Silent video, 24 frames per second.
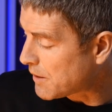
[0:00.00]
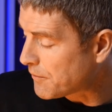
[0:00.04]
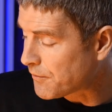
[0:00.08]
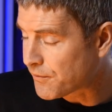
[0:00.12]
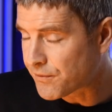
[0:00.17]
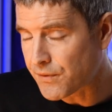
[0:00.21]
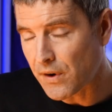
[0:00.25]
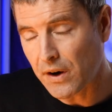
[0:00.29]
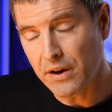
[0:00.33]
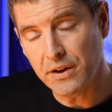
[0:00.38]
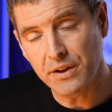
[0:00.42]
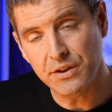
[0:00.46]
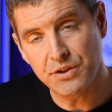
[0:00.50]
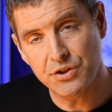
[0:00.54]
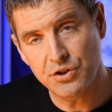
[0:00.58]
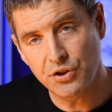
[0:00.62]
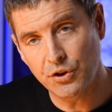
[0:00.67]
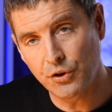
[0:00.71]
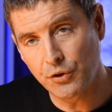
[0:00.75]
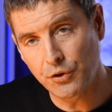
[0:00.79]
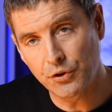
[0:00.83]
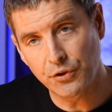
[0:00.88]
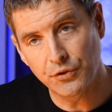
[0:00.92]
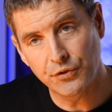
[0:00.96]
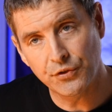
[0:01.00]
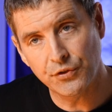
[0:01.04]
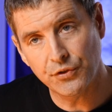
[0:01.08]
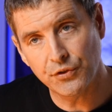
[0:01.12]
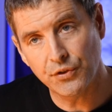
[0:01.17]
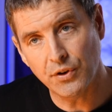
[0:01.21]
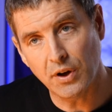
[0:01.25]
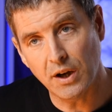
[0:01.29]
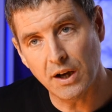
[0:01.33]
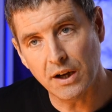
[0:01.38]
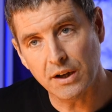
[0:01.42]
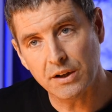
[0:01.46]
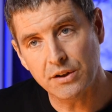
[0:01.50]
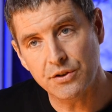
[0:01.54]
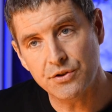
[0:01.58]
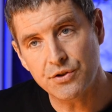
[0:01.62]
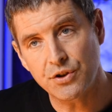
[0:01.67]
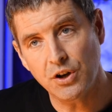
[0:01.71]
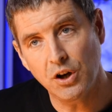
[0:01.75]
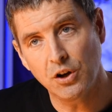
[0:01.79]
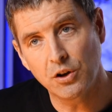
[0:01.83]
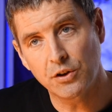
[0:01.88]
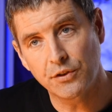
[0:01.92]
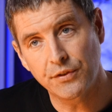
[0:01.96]
very intuitive
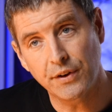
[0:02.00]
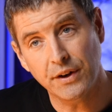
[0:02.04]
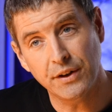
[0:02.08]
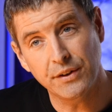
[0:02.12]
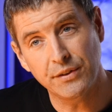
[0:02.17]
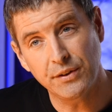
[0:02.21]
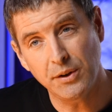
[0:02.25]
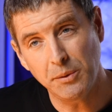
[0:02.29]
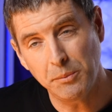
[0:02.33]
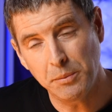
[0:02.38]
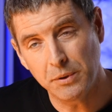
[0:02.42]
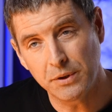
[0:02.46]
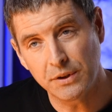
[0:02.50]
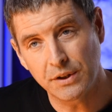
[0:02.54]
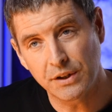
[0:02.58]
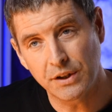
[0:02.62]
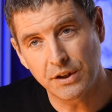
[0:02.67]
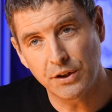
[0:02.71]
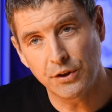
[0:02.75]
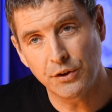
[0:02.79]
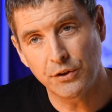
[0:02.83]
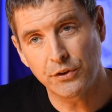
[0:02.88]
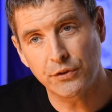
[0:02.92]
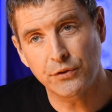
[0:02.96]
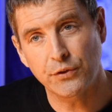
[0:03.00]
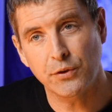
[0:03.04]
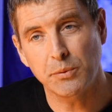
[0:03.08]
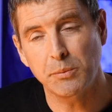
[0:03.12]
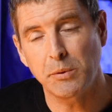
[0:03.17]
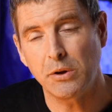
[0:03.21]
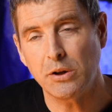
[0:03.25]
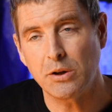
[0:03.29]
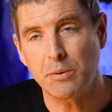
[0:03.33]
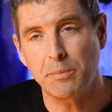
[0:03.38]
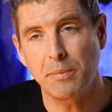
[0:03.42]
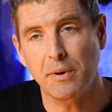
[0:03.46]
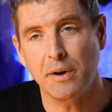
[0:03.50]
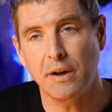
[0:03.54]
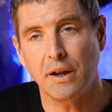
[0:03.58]
controller, very simple to use for multiple